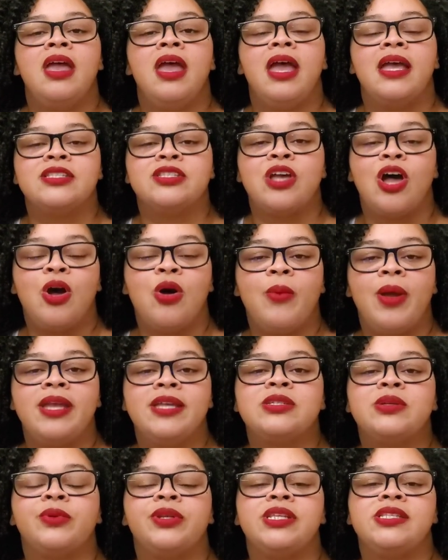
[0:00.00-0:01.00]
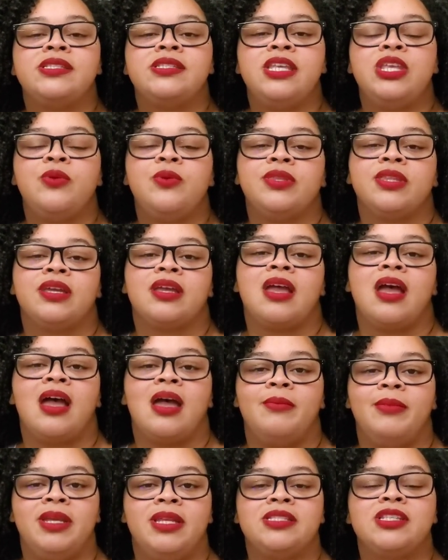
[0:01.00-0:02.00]
As always, I want to see you in the
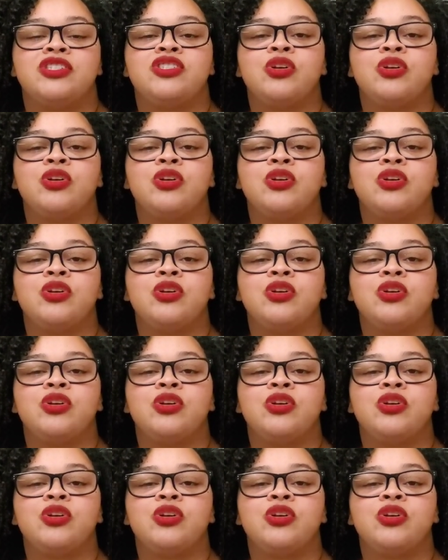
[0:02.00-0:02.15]
comments.